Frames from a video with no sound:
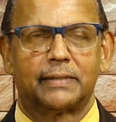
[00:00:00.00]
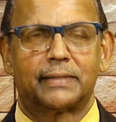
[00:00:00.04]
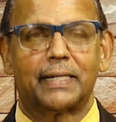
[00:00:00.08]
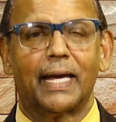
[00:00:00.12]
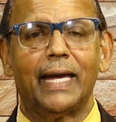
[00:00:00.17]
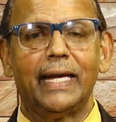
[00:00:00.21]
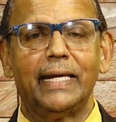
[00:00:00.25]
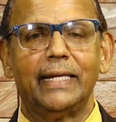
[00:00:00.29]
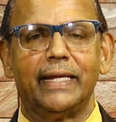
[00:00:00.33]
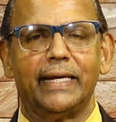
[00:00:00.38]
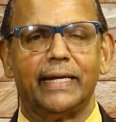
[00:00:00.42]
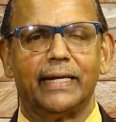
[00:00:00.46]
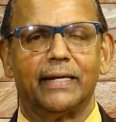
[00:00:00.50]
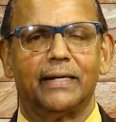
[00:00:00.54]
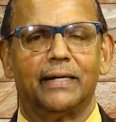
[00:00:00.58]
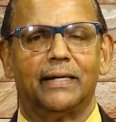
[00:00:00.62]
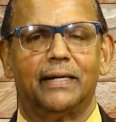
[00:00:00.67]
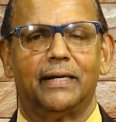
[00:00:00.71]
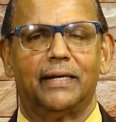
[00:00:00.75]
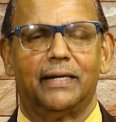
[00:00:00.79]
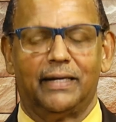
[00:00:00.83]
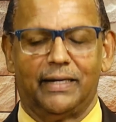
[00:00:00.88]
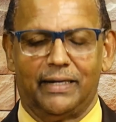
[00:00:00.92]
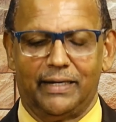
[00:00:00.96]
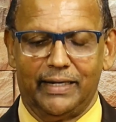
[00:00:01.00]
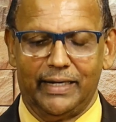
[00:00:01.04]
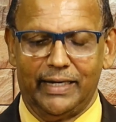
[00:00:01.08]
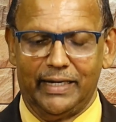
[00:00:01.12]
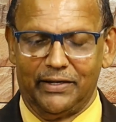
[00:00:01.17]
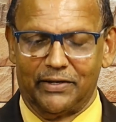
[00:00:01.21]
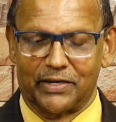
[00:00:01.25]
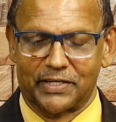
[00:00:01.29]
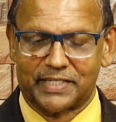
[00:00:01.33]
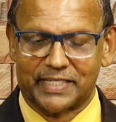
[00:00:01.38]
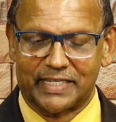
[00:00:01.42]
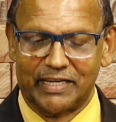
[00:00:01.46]
Tithing
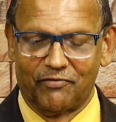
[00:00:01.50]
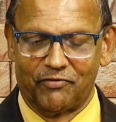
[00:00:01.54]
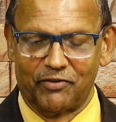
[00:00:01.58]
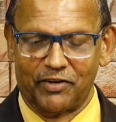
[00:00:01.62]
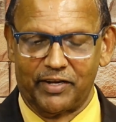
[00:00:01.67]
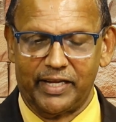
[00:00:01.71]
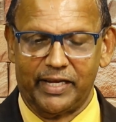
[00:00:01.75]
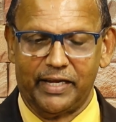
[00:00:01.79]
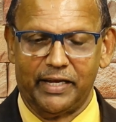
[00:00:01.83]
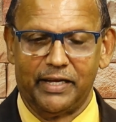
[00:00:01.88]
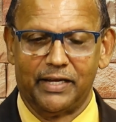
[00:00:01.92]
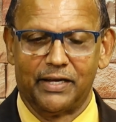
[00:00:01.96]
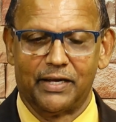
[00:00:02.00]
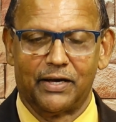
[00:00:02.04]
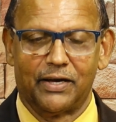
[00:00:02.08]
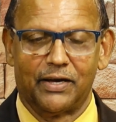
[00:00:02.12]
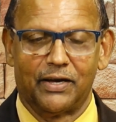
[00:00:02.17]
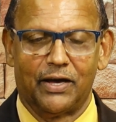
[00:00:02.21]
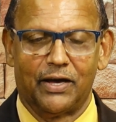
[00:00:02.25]
in the Seventh-day